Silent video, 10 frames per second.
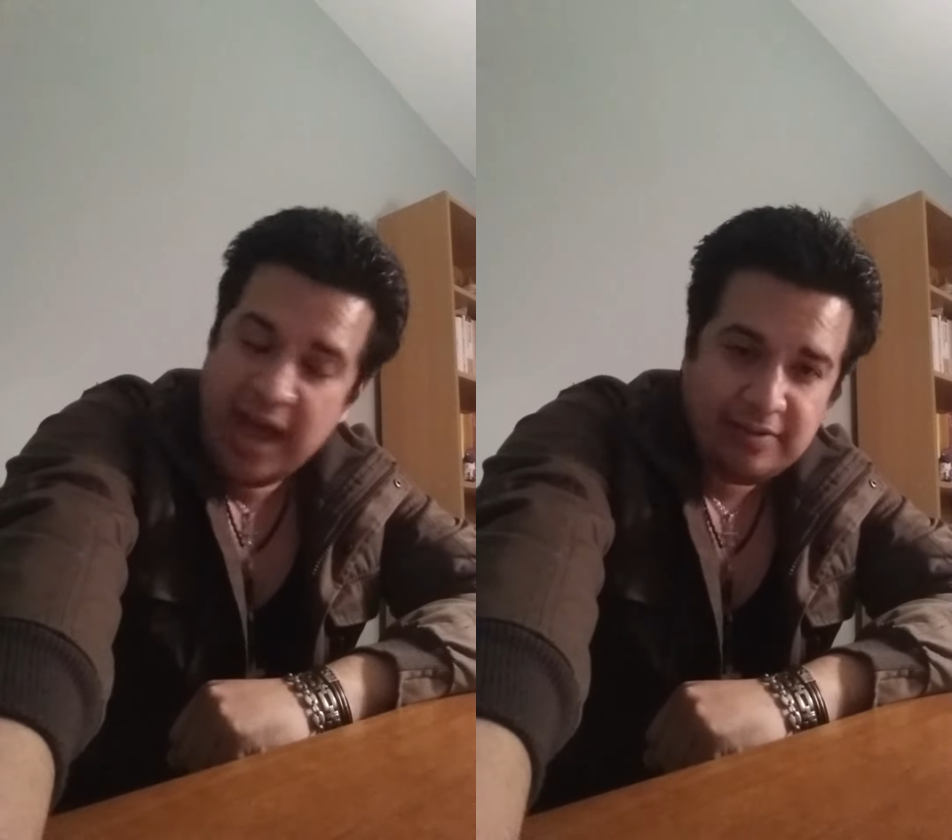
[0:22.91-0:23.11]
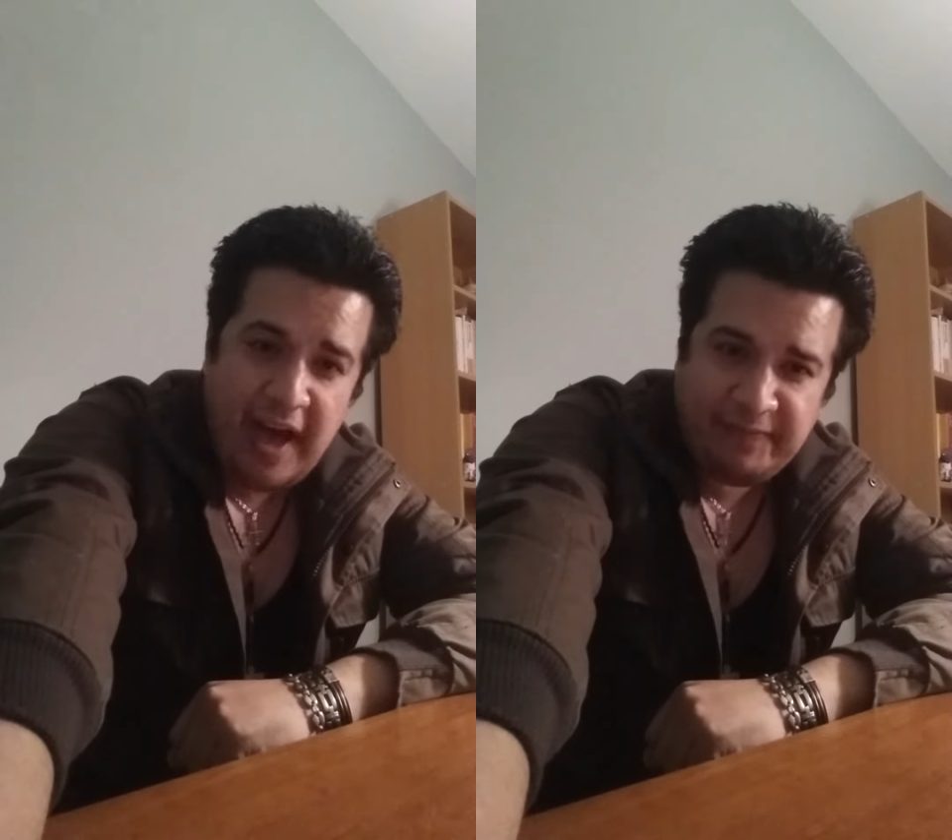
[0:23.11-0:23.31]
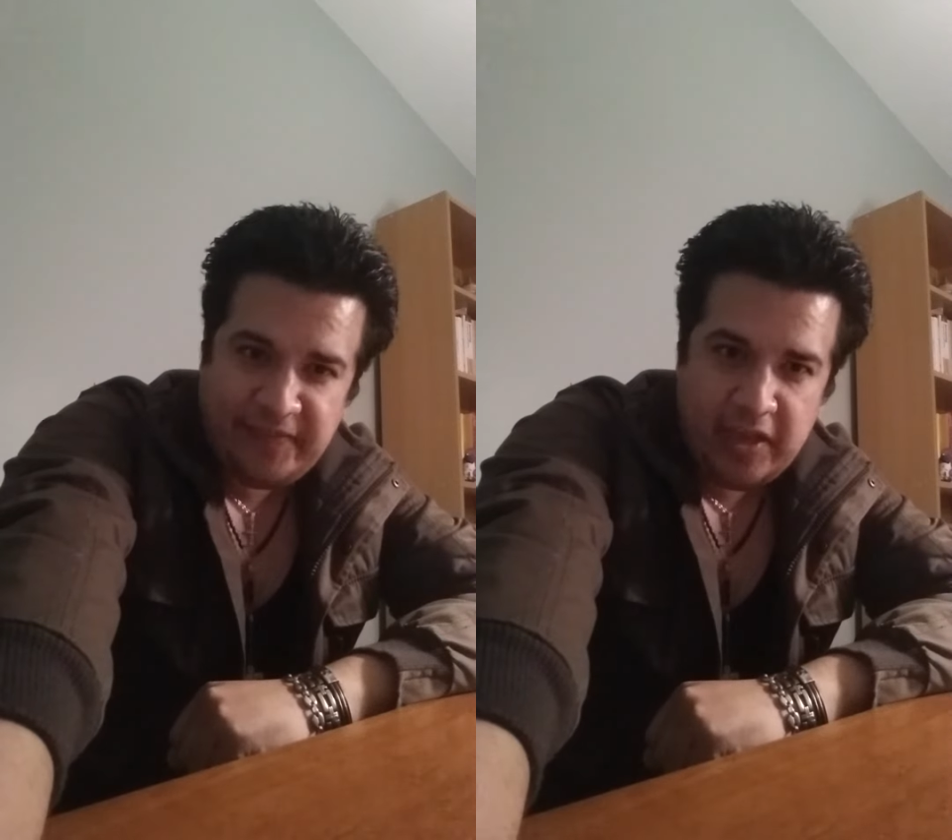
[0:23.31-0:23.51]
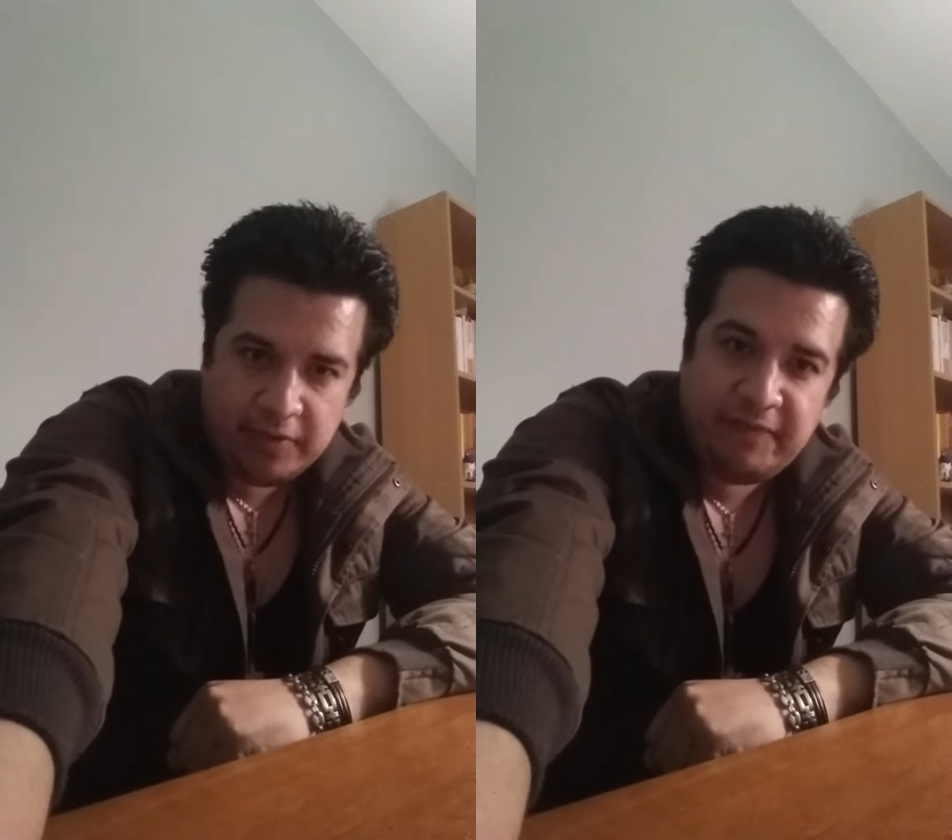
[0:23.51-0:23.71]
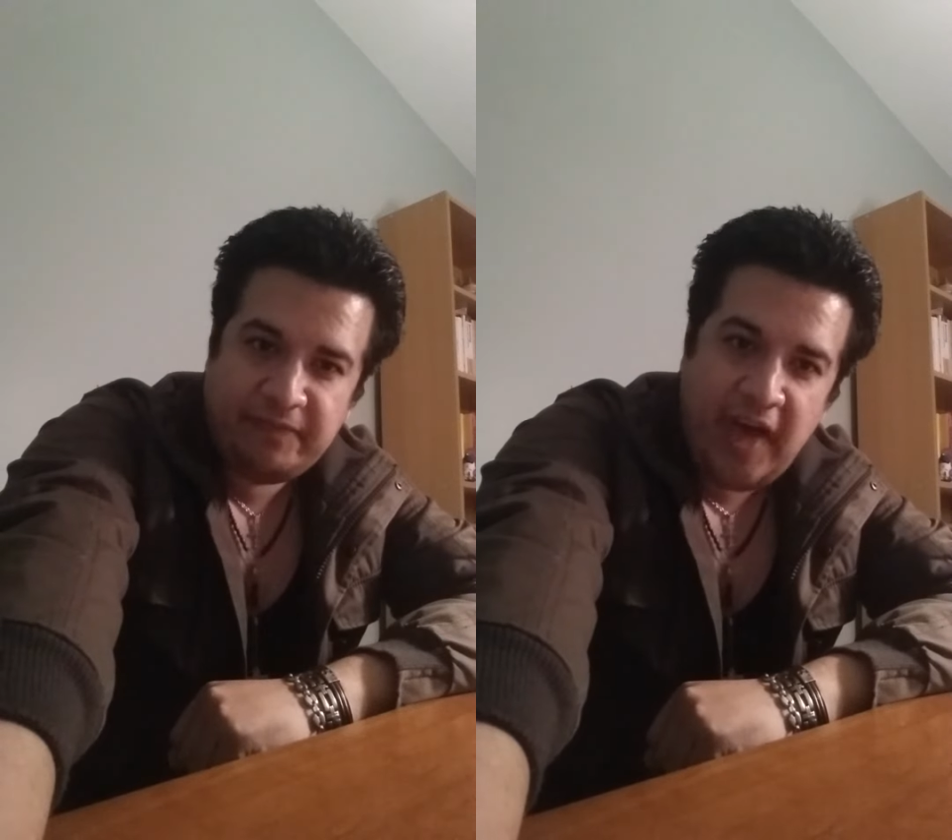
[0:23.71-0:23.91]
I
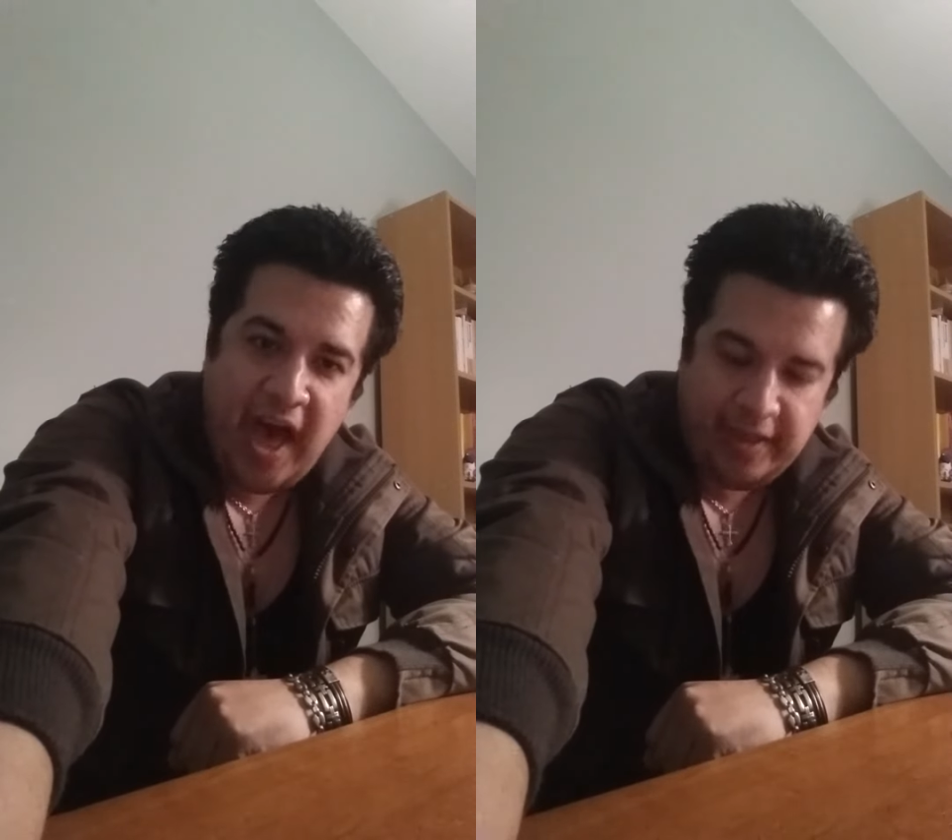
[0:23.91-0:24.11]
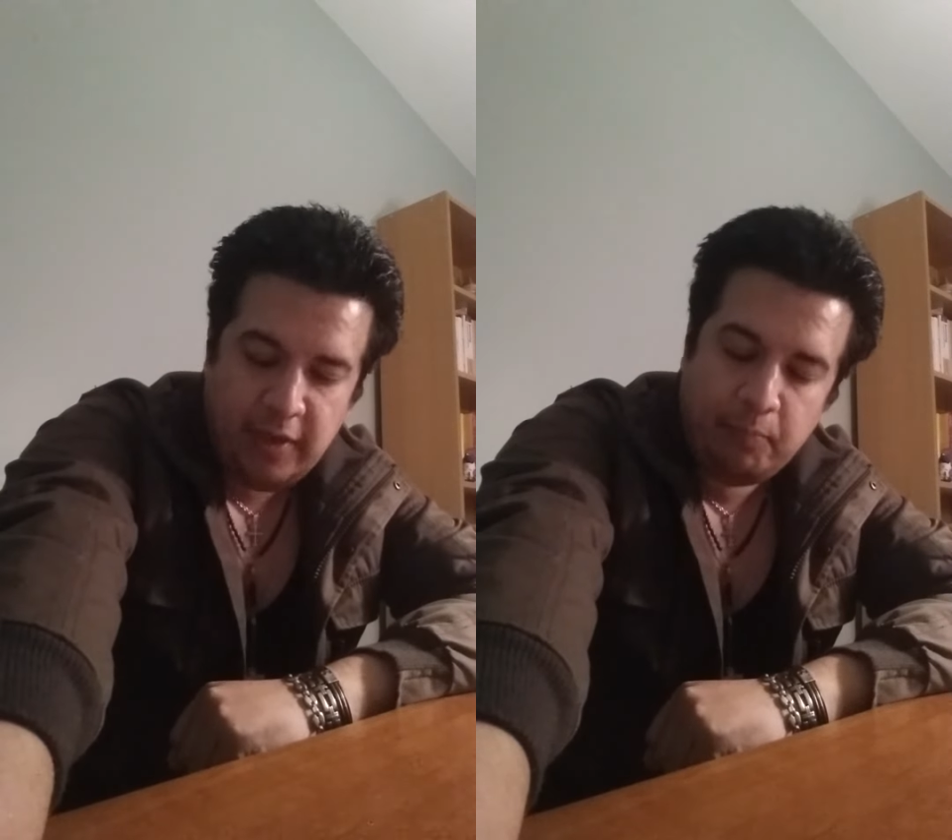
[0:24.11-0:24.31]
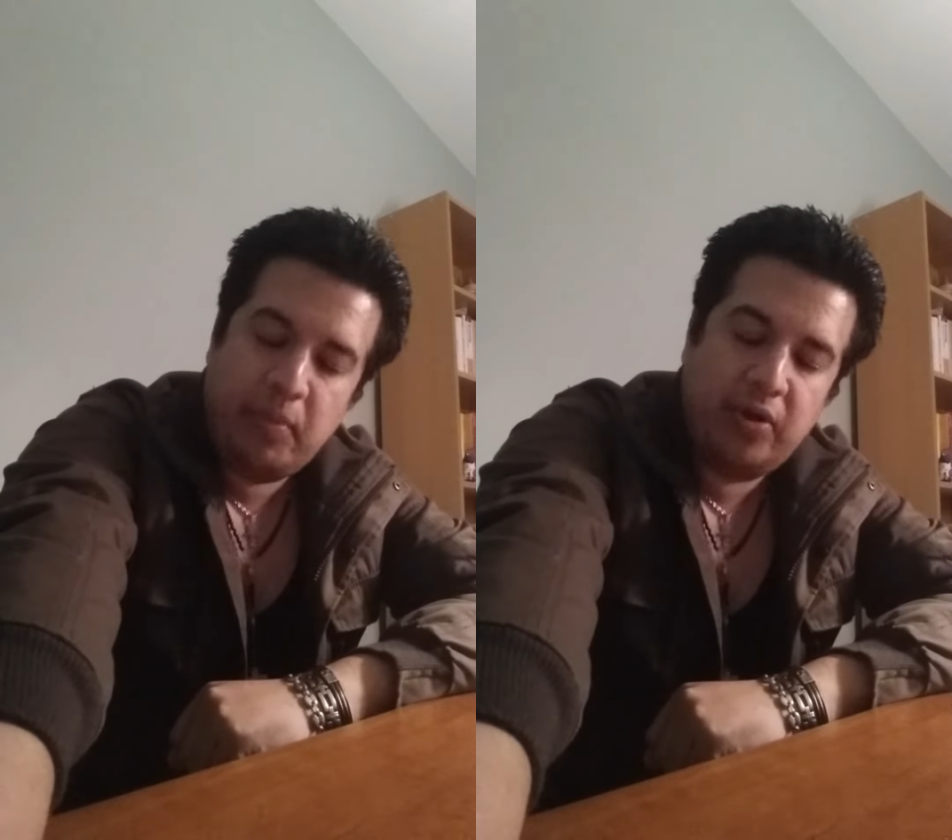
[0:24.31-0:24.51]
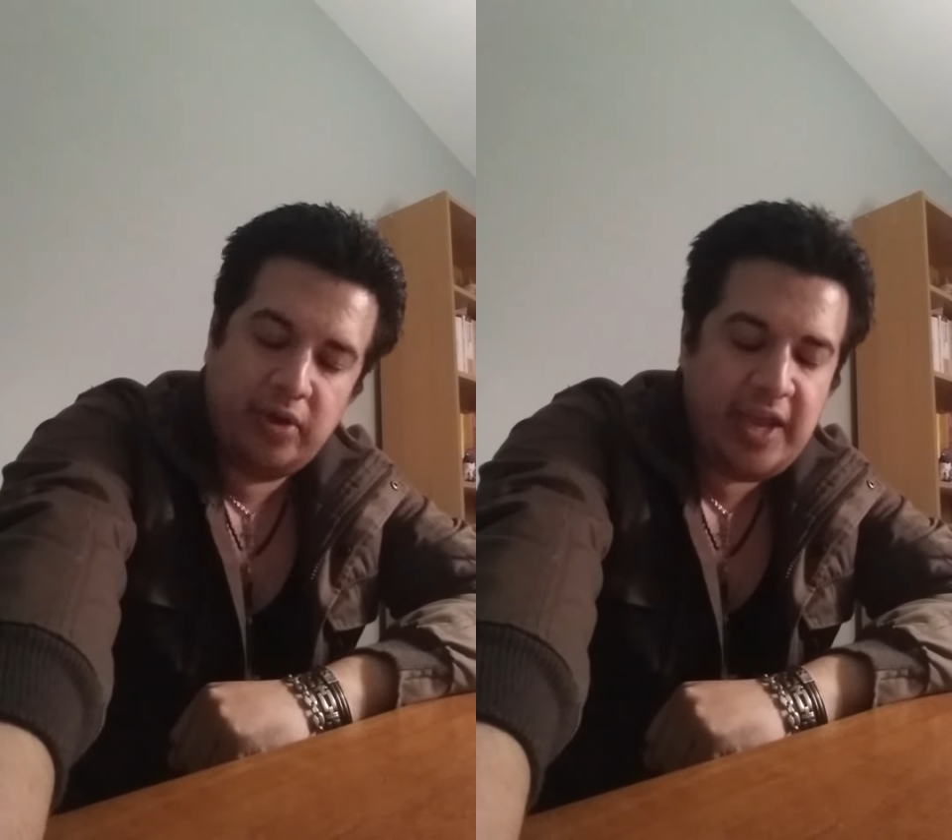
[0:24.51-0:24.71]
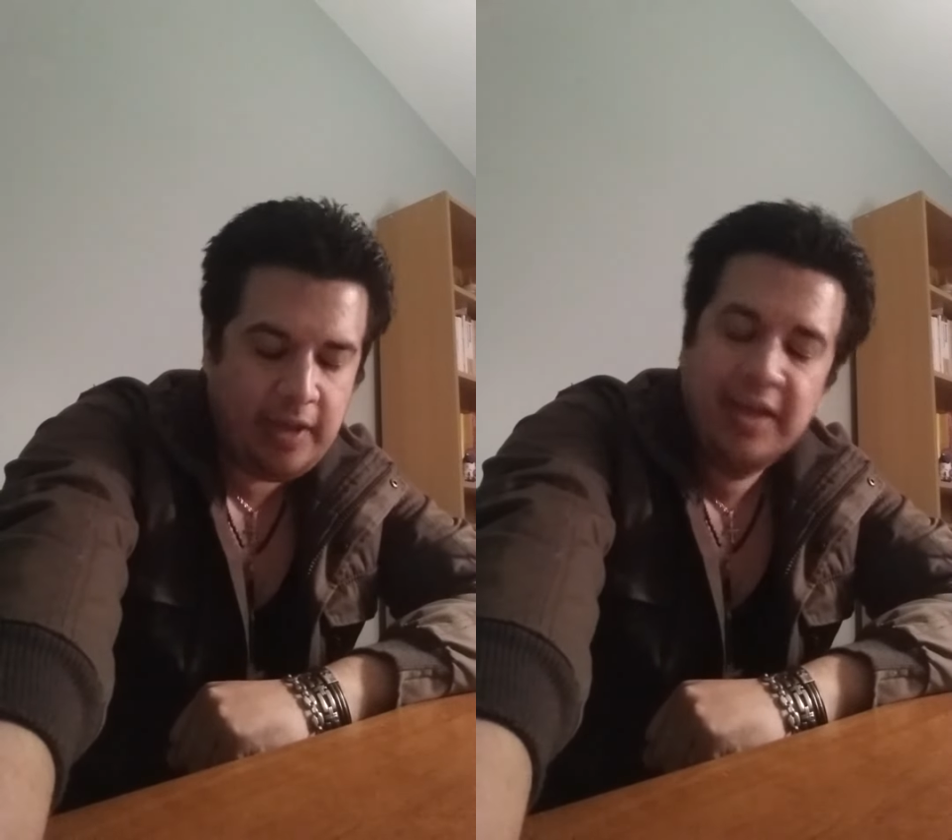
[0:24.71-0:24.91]
feel the fire
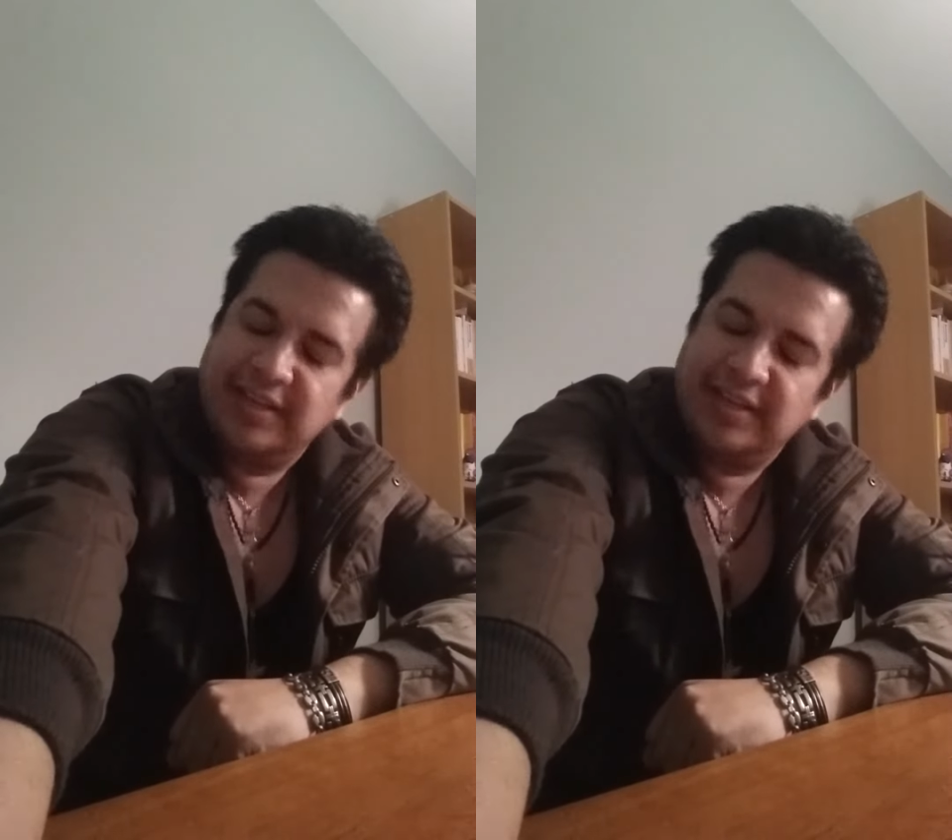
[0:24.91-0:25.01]
burning,